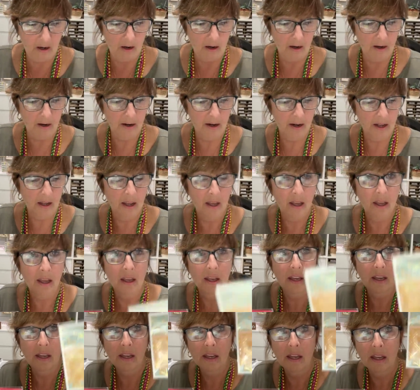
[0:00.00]
card.
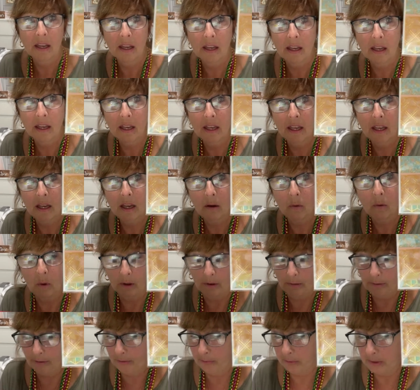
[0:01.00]

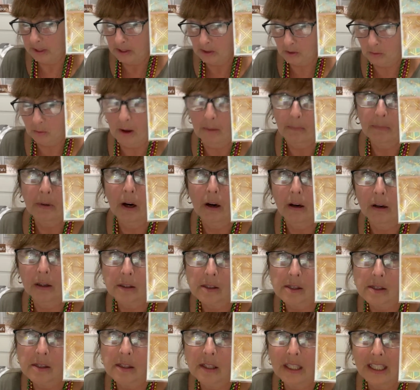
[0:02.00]
Well, three swap
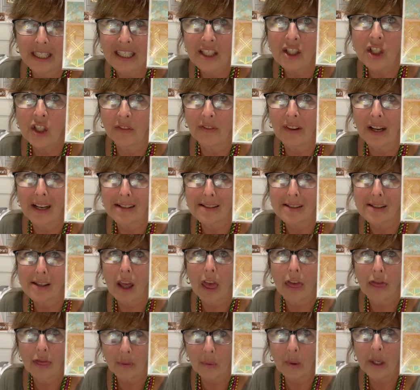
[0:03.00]
cards. Each of us,
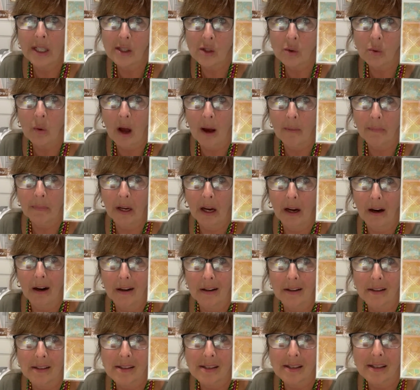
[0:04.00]
three swap
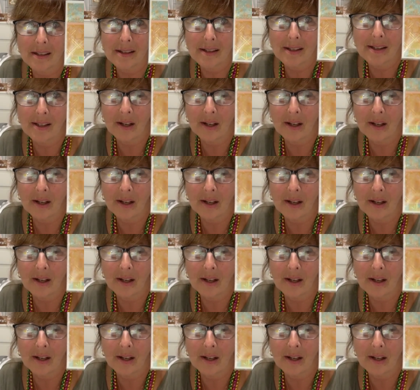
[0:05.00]
cards.